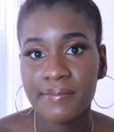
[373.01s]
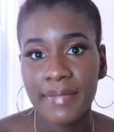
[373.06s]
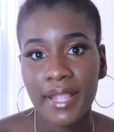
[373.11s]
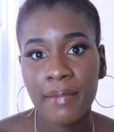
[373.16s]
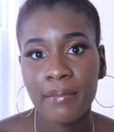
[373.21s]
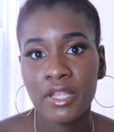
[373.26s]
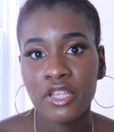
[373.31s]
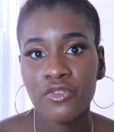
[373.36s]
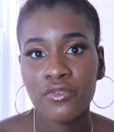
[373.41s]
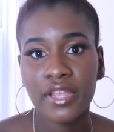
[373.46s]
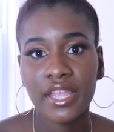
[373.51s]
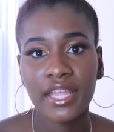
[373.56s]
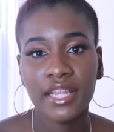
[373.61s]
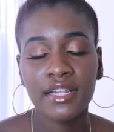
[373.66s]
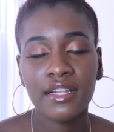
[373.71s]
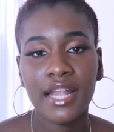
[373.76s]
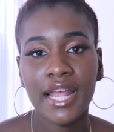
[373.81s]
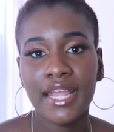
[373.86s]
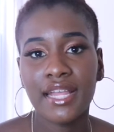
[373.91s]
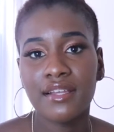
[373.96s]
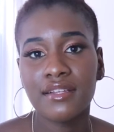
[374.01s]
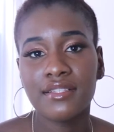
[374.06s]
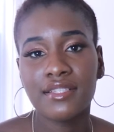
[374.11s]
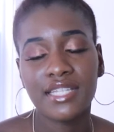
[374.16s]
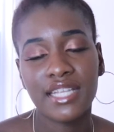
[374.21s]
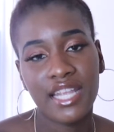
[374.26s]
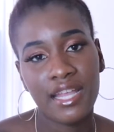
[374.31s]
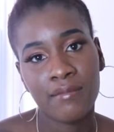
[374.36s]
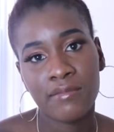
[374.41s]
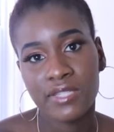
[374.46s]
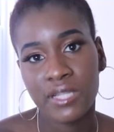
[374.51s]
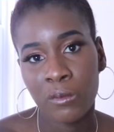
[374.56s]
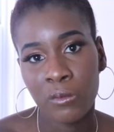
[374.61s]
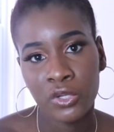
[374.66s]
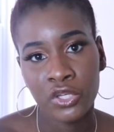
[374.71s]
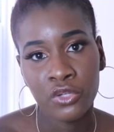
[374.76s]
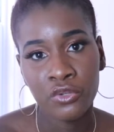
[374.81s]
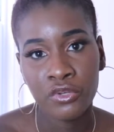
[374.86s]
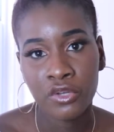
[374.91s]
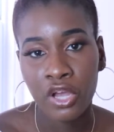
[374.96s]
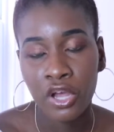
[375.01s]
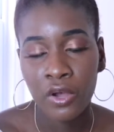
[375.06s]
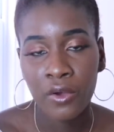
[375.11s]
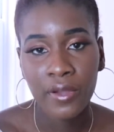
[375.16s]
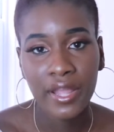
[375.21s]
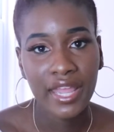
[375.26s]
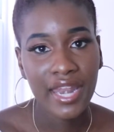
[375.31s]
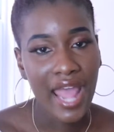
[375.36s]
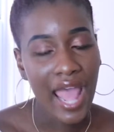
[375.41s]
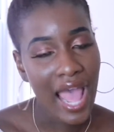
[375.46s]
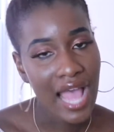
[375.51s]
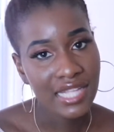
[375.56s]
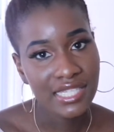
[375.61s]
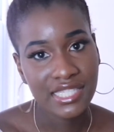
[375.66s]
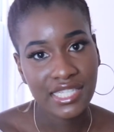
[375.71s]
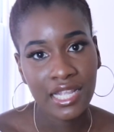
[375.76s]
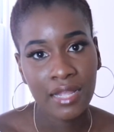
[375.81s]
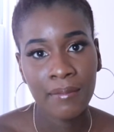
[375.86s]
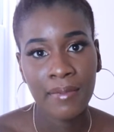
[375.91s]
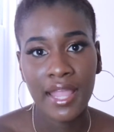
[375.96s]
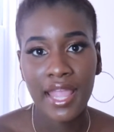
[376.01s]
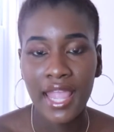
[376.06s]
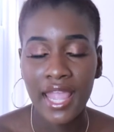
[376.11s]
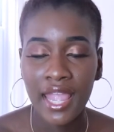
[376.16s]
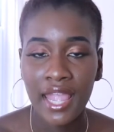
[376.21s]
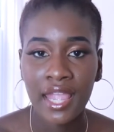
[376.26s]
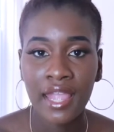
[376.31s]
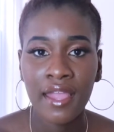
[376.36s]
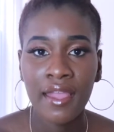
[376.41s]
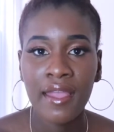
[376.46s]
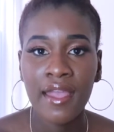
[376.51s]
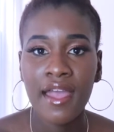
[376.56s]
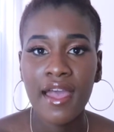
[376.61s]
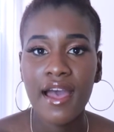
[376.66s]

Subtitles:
Maybe you can like DM someone you know and ask them, hey,